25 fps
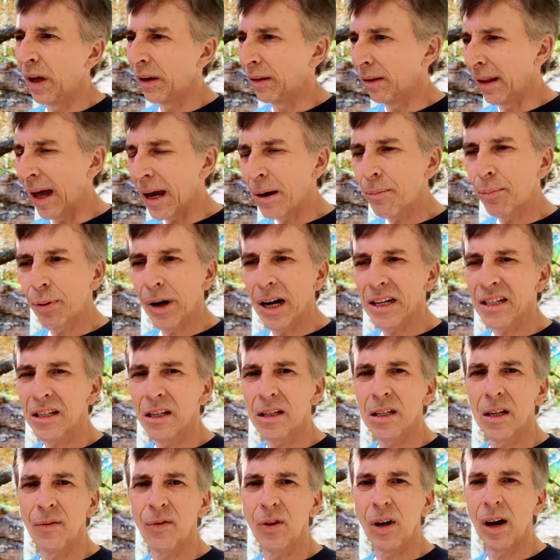leg
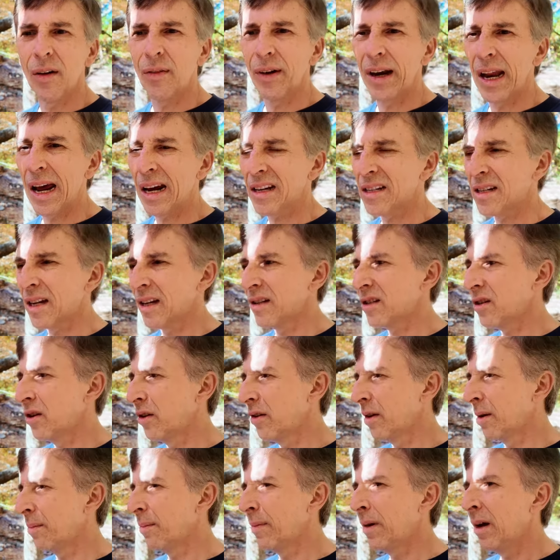presses if you have an access
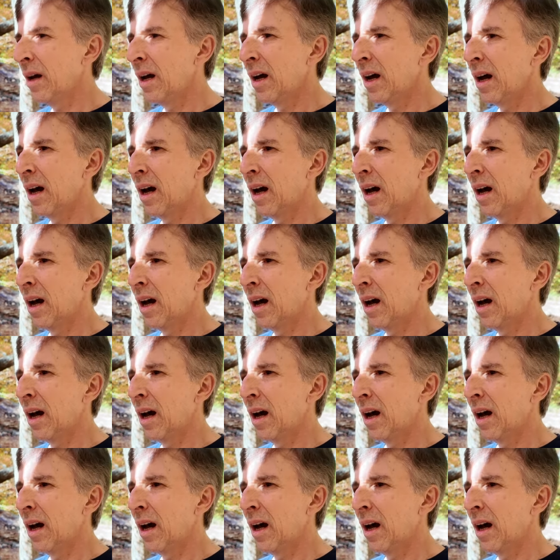to them,